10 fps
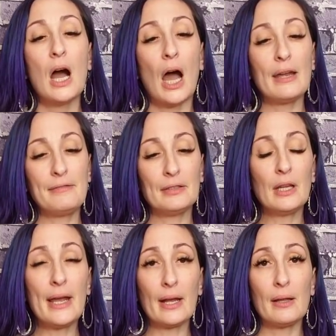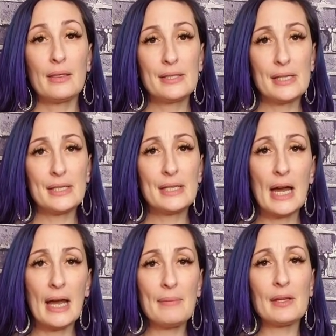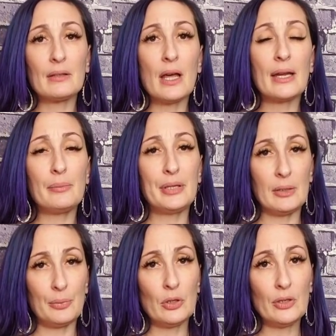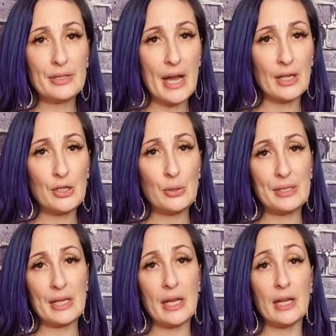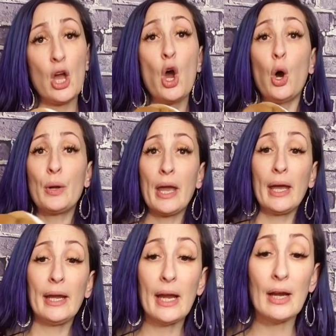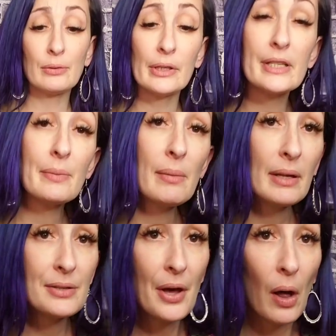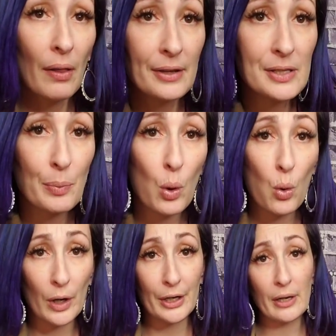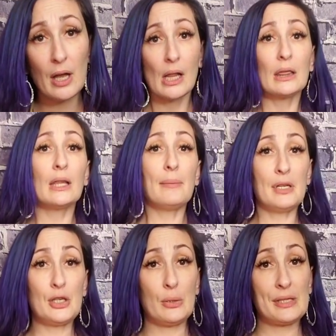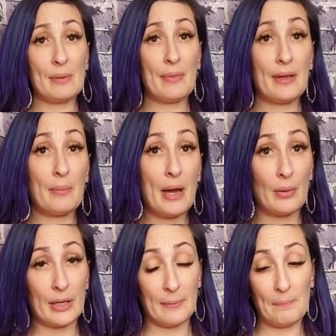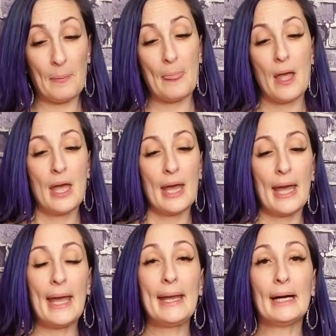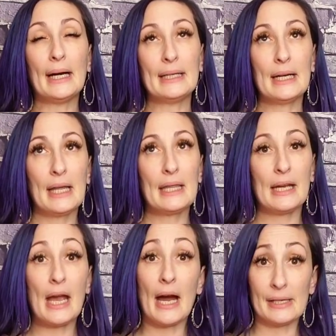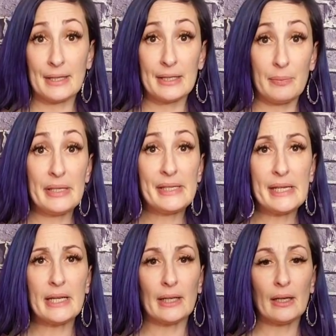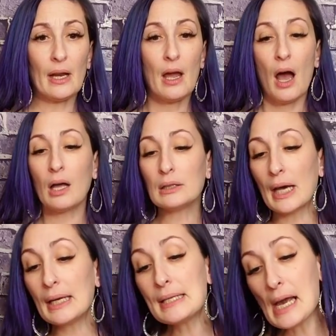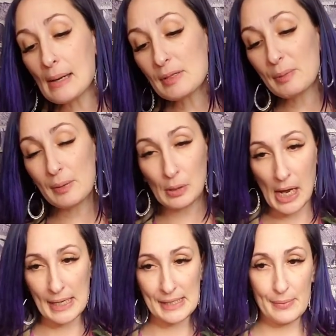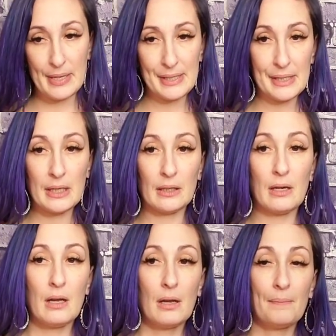I feel like this is the time that a lot of people tend to say, okay, I realize my mental health is poor. Let me do something about it. And they ask to be seen. A lot of times people ask to be seen.